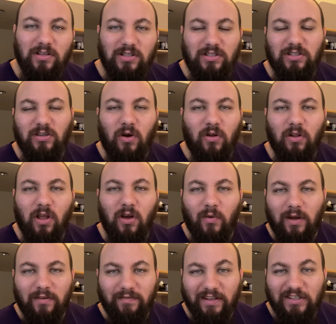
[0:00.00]
solo
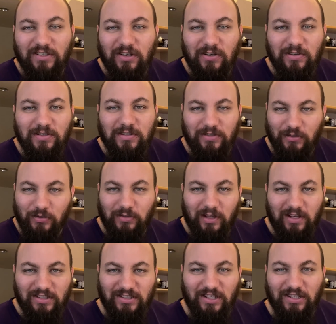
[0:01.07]
adventures through
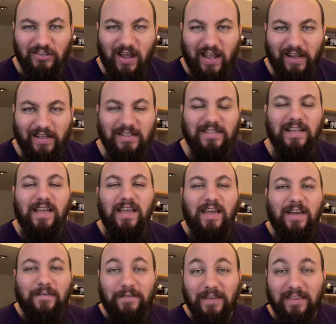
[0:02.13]
Dungeons & Dragons
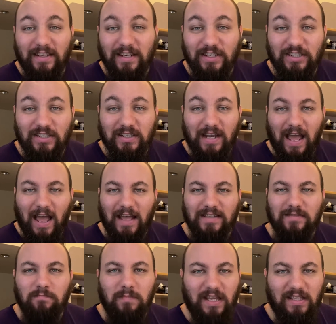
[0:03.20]
5th edition
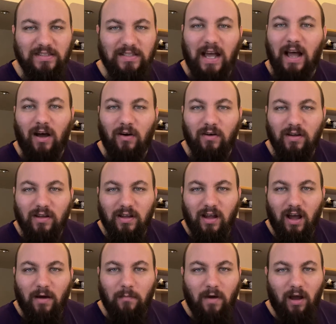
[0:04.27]
as Ming Zao,
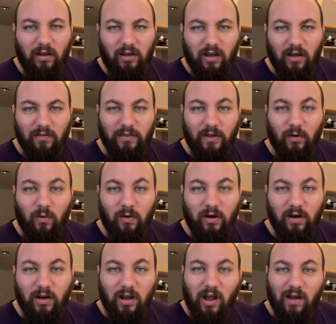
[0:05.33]
a monk of the
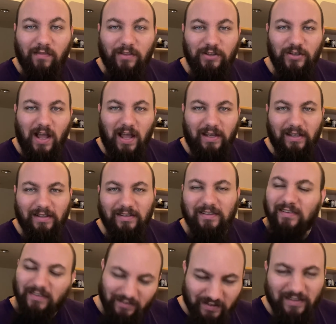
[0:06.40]
Order of the Dragon.
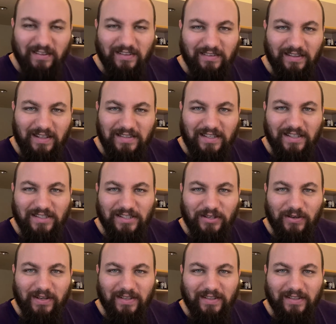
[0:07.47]
Let's get to it.